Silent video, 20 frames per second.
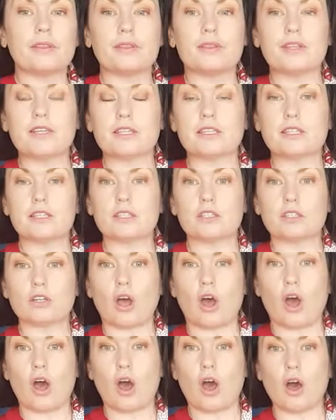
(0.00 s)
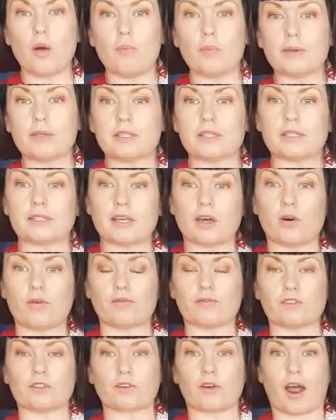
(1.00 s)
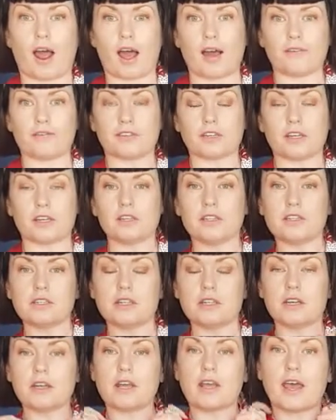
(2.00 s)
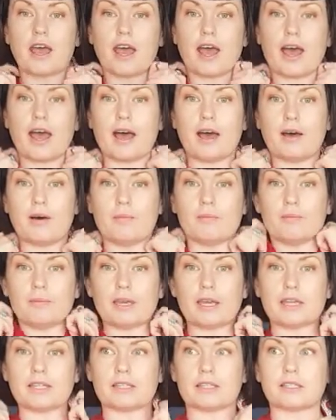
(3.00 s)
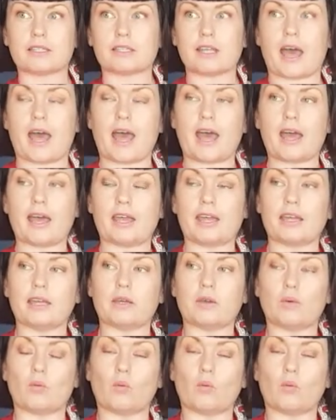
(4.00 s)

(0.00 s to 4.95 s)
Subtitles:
This top is self-drafted. It's a